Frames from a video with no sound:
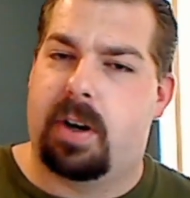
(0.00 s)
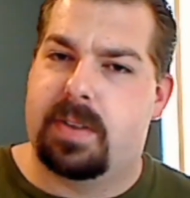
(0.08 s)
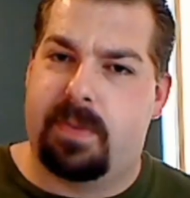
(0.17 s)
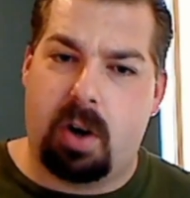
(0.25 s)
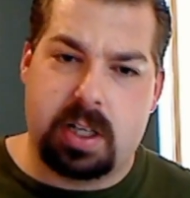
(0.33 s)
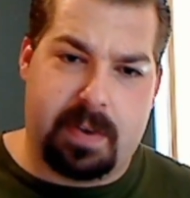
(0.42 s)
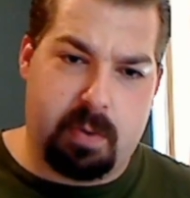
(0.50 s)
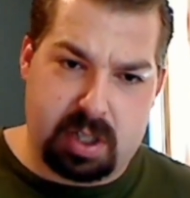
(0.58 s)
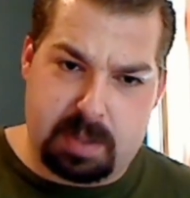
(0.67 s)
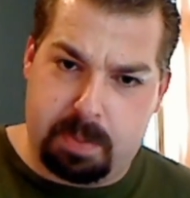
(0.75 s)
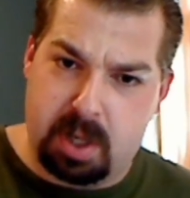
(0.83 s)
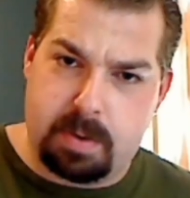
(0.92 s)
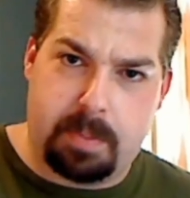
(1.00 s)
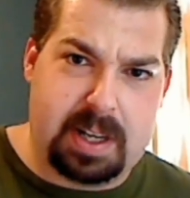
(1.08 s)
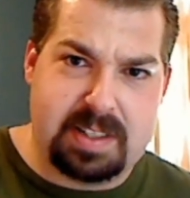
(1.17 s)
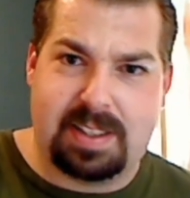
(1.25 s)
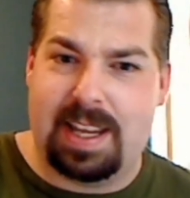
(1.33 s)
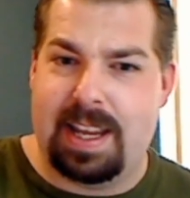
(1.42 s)
As far as if he wants to push him up
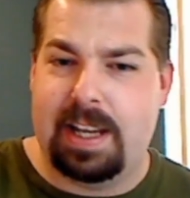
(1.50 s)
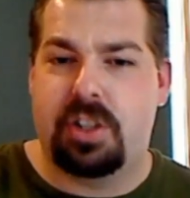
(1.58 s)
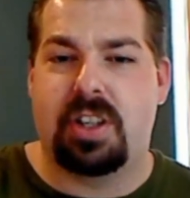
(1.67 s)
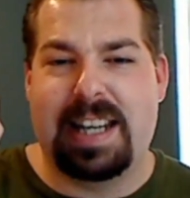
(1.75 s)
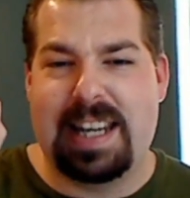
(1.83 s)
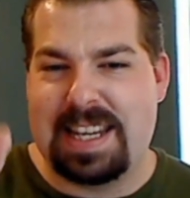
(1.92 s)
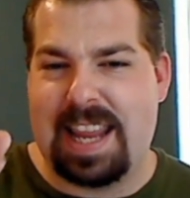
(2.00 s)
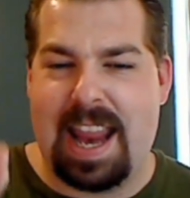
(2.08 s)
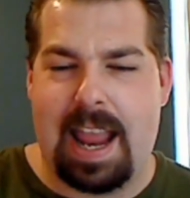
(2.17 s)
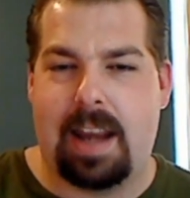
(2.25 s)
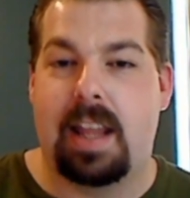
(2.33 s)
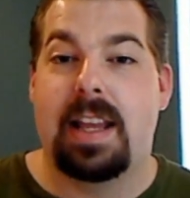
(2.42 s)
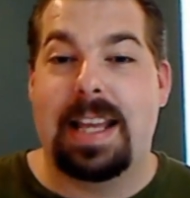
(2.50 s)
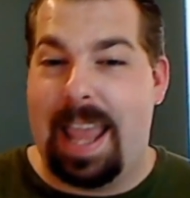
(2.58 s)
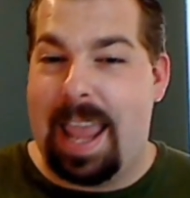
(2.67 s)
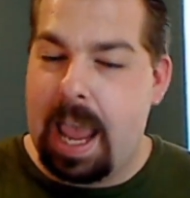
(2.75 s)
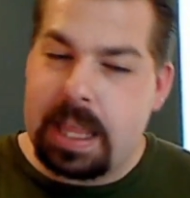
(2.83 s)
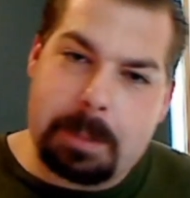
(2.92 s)
against the cage, he can.
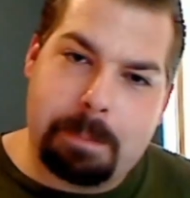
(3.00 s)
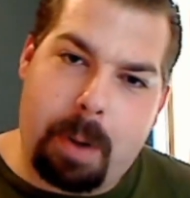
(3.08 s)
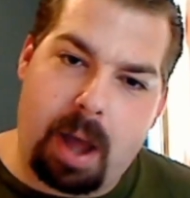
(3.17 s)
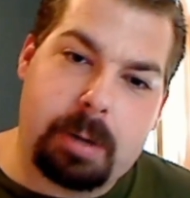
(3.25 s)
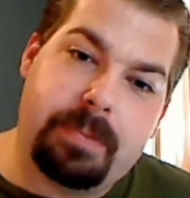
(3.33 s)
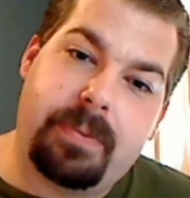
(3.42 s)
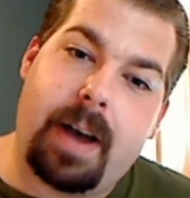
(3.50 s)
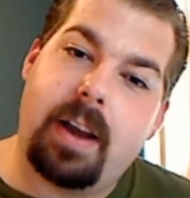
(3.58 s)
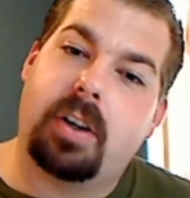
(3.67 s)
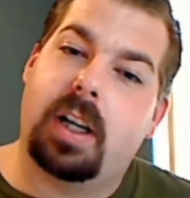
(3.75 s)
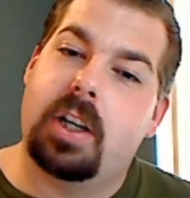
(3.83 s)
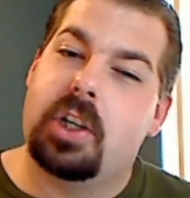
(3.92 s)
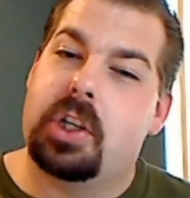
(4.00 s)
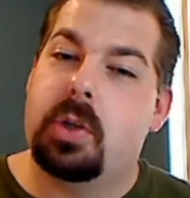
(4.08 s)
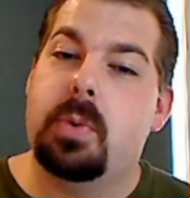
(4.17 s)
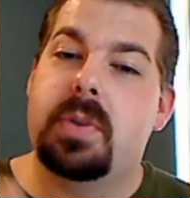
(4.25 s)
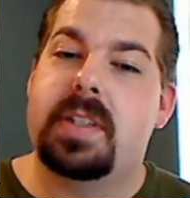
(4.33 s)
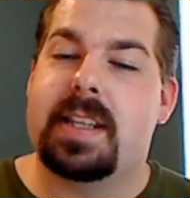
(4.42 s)
And the bottom fighter can
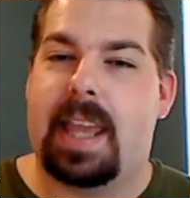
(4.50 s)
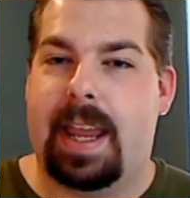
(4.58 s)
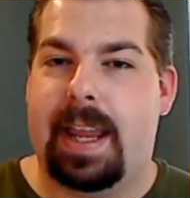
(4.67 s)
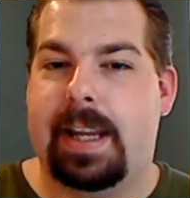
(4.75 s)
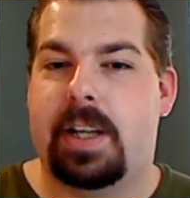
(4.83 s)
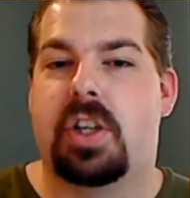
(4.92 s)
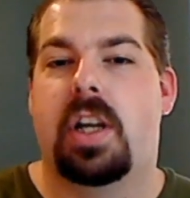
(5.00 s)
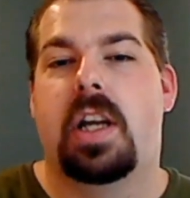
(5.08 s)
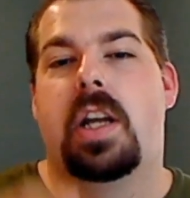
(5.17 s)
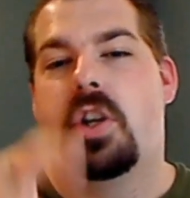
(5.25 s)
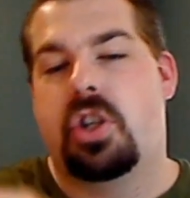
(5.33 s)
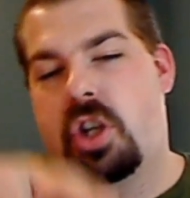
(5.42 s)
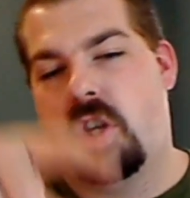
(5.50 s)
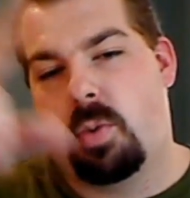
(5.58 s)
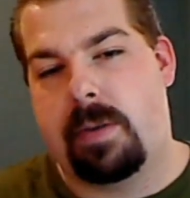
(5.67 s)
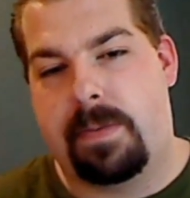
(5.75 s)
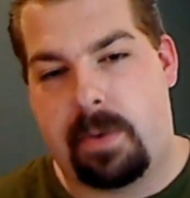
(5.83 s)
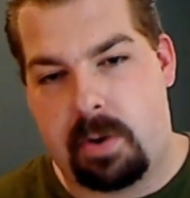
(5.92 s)
use the cage to
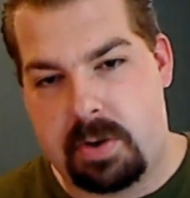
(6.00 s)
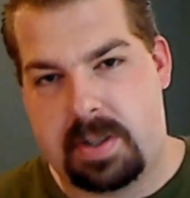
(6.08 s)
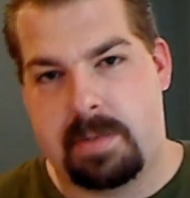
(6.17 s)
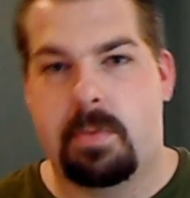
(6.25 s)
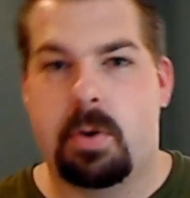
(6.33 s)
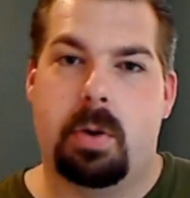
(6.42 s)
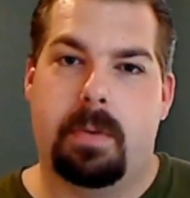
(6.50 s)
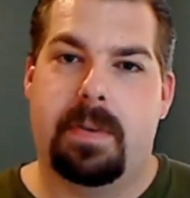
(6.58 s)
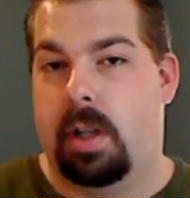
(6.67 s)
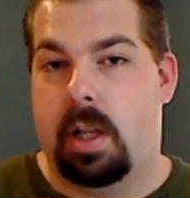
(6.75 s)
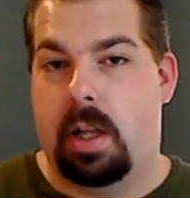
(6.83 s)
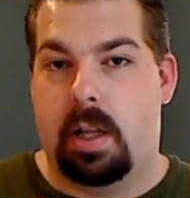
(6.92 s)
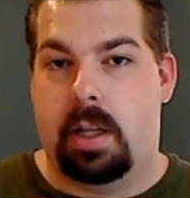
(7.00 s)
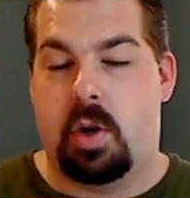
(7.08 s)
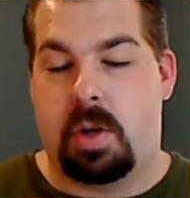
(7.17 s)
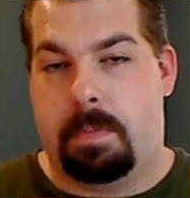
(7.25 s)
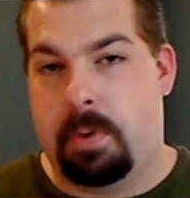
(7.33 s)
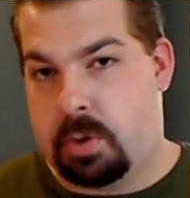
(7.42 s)
reverse the move. You
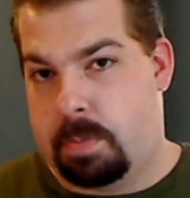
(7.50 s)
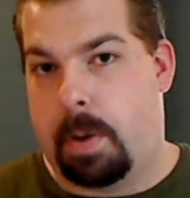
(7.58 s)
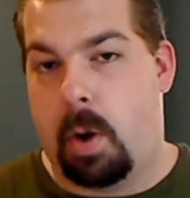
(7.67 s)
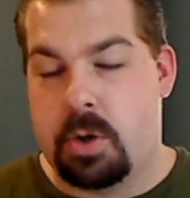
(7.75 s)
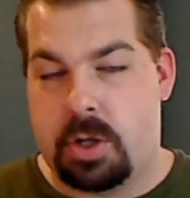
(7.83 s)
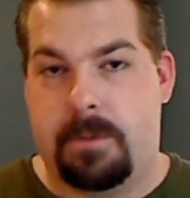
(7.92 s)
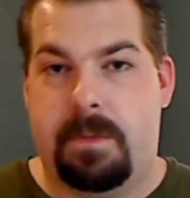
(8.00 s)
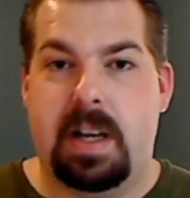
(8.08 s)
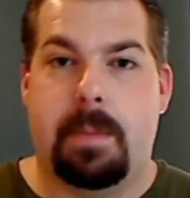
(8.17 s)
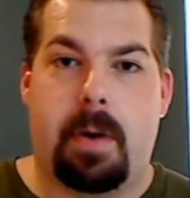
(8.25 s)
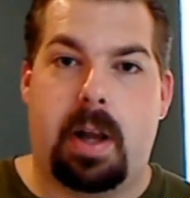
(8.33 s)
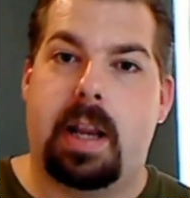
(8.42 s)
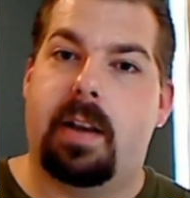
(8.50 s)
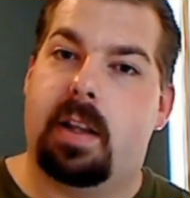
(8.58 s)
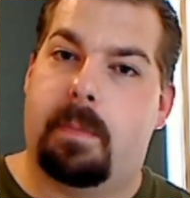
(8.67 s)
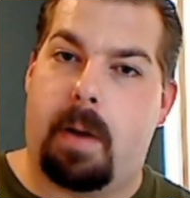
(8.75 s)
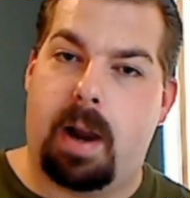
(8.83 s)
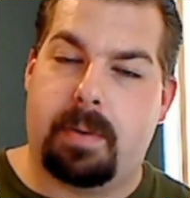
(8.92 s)
can post your feet up on it,
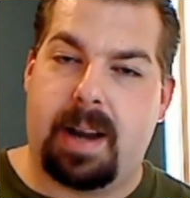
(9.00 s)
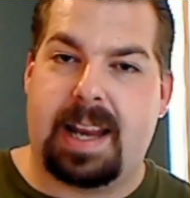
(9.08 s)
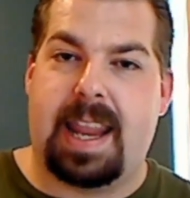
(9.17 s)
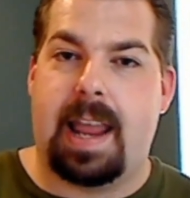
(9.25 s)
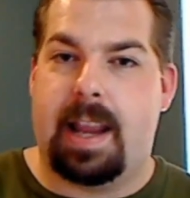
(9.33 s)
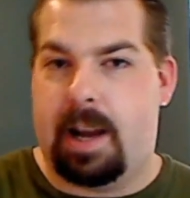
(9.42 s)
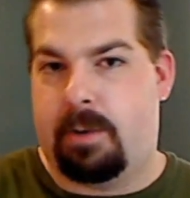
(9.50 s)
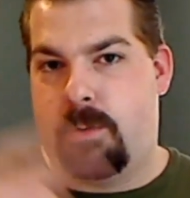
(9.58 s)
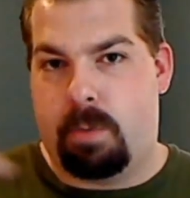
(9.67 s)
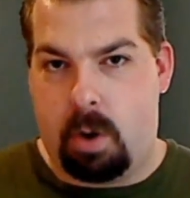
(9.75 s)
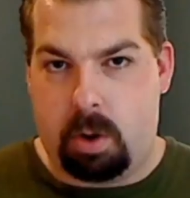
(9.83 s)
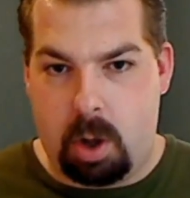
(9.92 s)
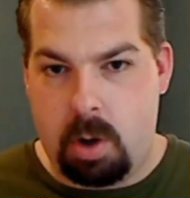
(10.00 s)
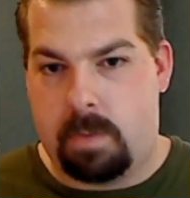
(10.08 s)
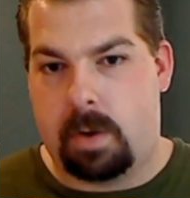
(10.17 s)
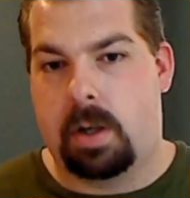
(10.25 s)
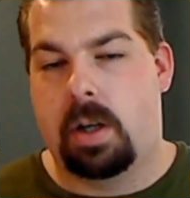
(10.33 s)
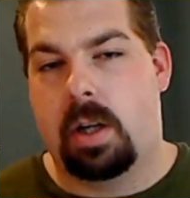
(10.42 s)
the bottom guy can, and roll
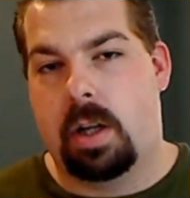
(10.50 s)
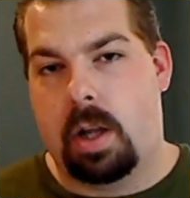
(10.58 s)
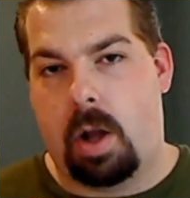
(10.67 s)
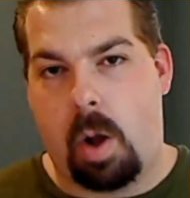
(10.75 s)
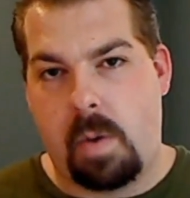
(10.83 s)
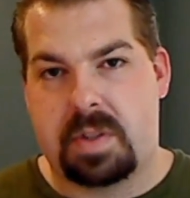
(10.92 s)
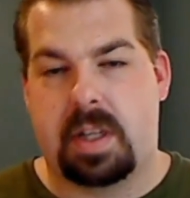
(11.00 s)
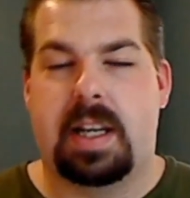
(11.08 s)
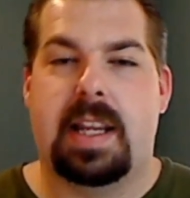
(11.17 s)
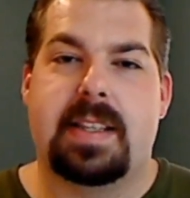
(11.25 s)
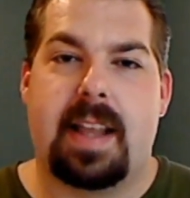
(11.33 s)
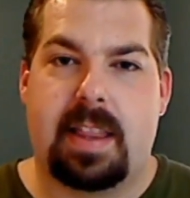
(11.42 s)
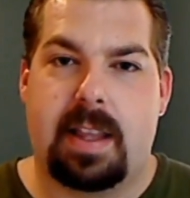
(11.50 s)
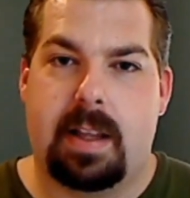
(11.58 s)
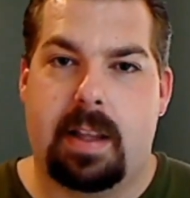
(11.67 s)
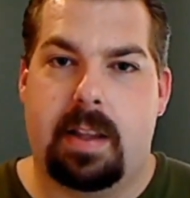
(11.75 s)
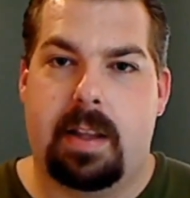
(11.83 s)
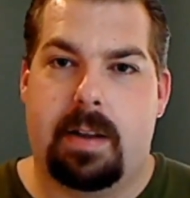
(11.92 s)
over. All of a sudden, he's got
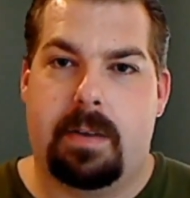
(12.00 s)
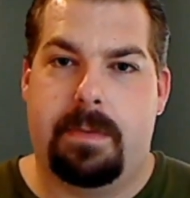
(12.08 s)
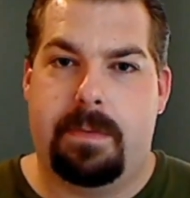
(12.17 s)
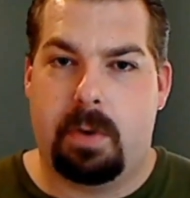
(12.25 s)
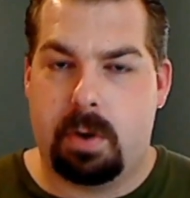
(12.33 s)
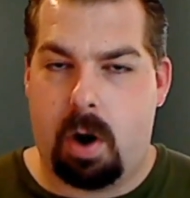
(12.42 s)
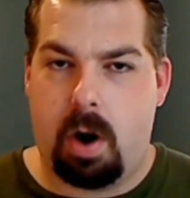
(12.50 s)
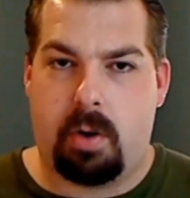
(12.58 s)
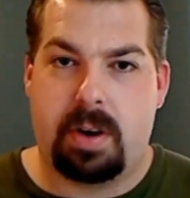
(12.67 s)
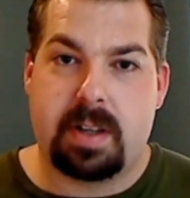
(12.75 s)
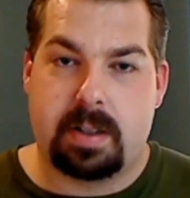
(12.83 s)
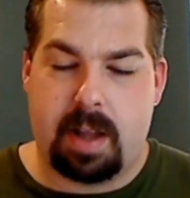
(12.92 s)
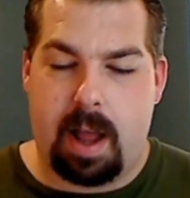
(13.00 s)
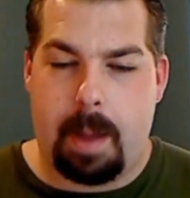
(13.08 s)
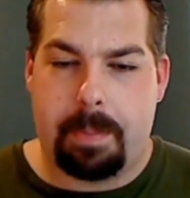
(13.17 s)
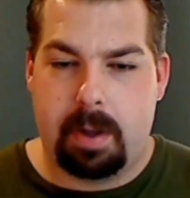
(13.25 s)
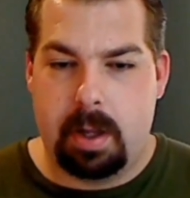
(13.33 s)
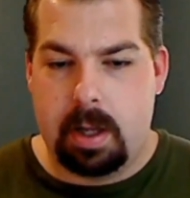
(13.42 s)
the full guard, or he's on
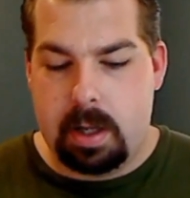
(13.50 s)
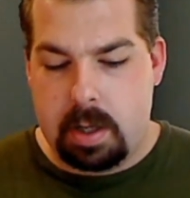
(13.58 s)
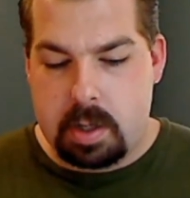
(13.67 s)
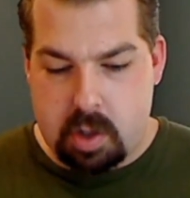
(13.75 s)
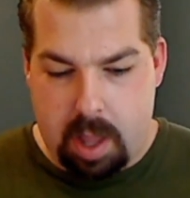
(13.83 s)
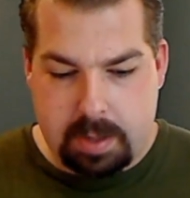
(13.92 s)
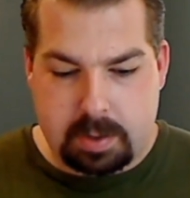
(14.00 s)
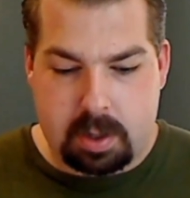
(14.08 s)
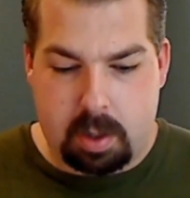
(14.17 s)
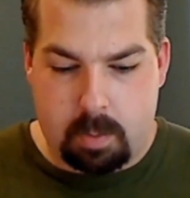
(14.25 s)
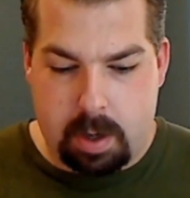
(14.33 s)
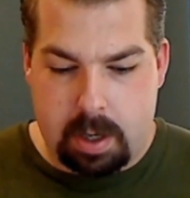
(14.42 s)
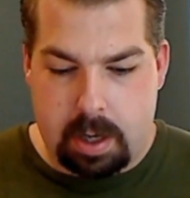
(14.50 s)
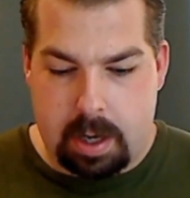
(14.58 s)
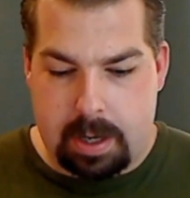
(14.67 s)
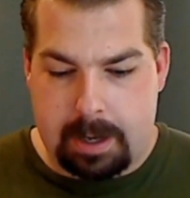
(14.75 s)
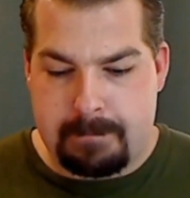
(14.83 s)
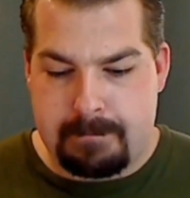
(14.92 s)
top. So that's a good one.
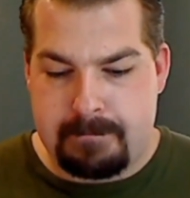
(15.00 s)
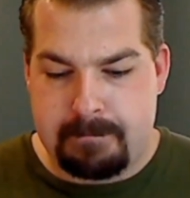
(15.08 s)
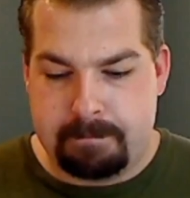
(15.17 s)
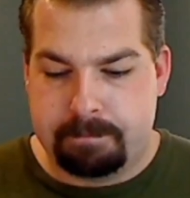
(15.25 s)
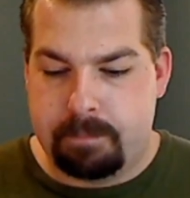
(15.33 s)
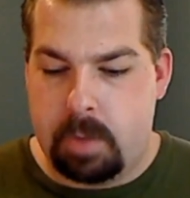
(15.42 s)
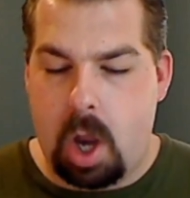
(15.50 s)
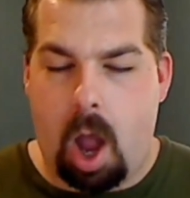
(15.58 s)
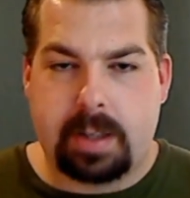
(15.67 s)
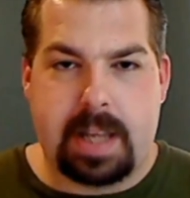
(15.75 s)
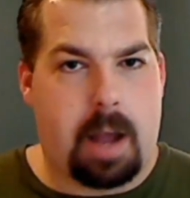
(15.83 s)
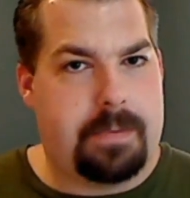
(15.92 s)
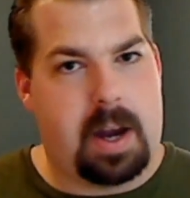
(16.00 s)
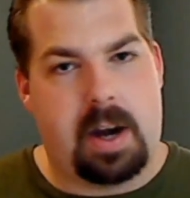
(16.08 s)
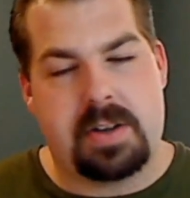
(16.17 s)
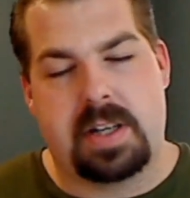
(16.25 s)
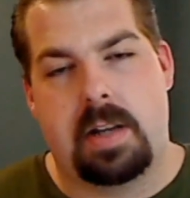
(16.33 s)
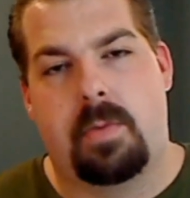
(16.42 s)
Knocked out
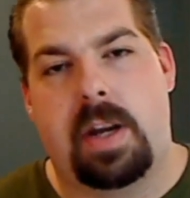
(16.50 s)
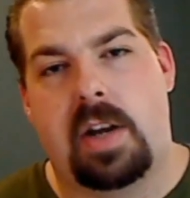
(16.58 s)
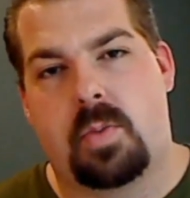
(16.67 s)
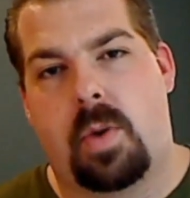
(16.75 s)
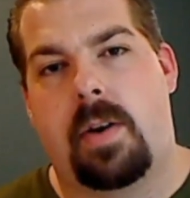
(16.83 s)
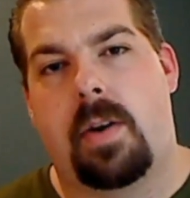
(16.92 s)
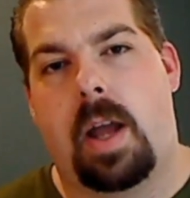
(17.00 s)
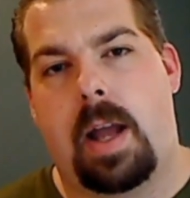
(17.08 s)
fighter. Here's one.